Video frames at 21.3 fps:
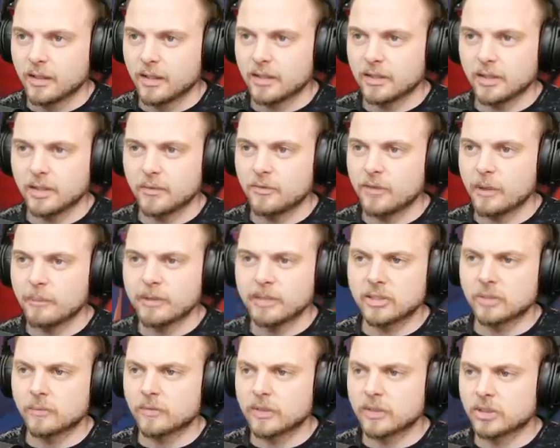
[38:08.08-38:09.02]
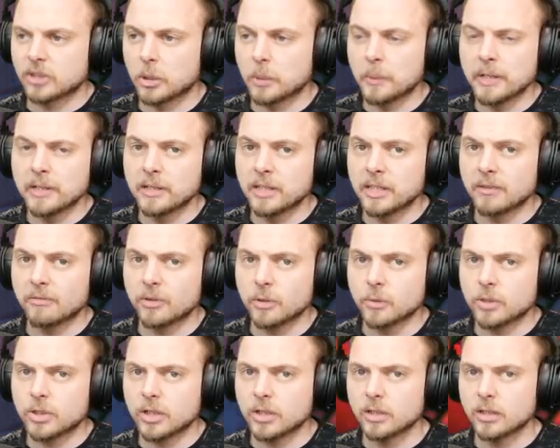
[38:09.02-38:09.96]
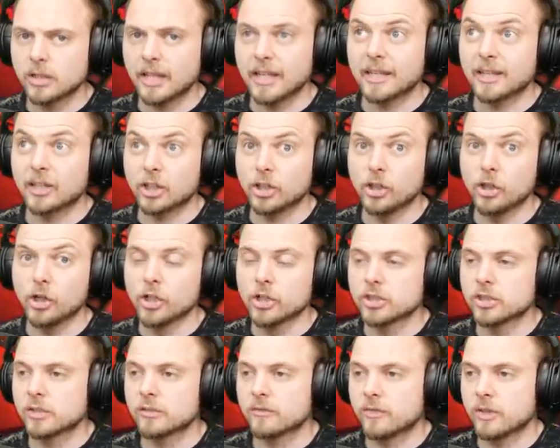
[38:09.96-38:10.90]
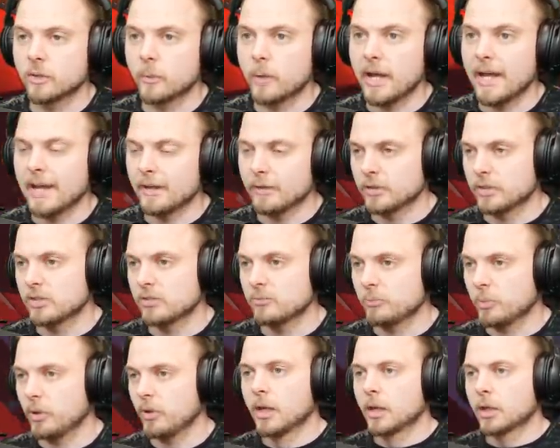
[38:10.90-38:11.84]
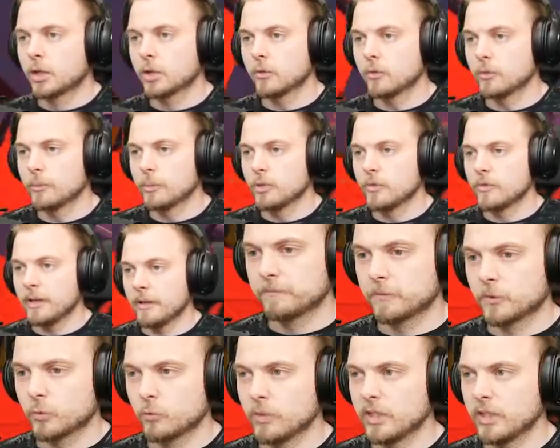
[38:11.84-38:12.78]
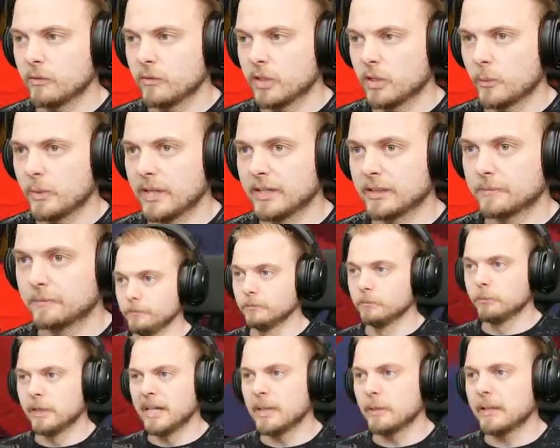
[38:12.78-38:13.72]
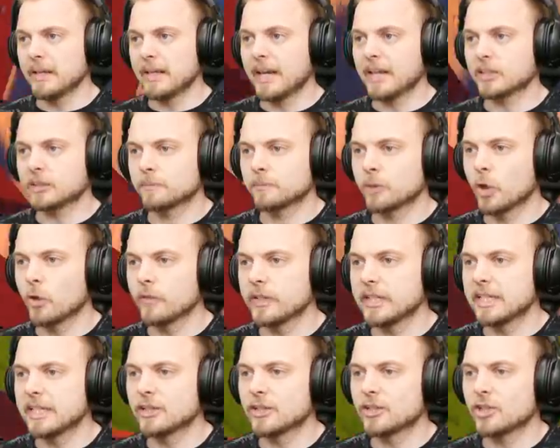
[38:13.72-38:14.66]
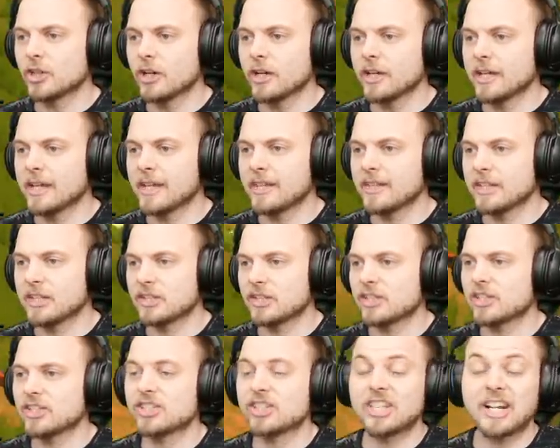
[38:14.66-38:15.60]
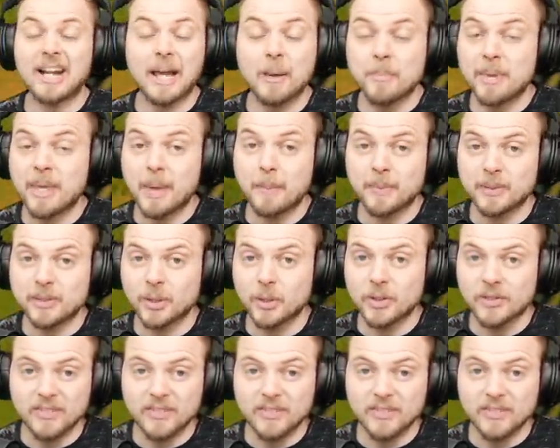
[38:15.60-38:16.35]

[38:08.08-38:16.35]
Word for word: I don't know if that means something's coming in the future, like clothes for the warehouses, but couldn't remove it. Really, really weird. But anyway, guys, hope you did enjoy this scrappy episode.